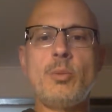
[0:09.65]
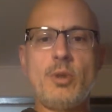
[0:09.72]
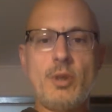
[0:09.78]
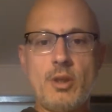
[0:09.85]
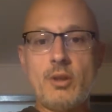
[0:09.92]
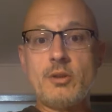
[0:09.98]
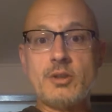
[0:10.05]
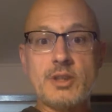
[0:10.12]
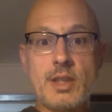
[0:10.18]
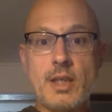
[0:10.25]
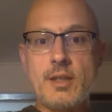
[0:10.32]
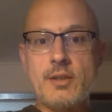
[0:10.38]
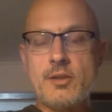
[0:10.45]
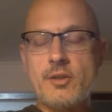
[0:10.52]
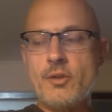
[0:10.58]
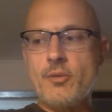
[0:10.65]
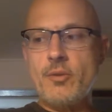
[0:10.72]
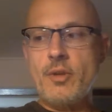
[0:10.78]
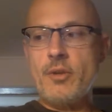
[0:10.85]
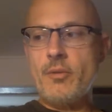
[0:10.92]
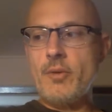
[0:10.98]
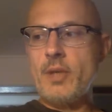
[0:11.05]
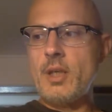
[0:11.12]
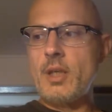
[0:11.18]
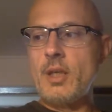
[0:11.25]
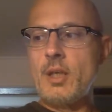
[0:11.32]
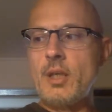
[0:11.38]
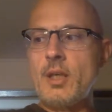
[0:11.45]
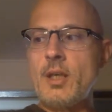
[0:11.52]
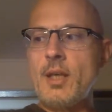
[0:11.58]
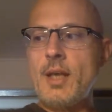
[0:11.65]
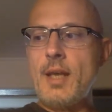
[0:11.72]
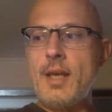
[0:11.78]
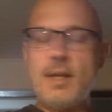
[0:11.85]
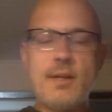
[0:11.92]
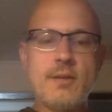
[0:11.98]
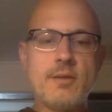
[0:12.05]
Political Science 338,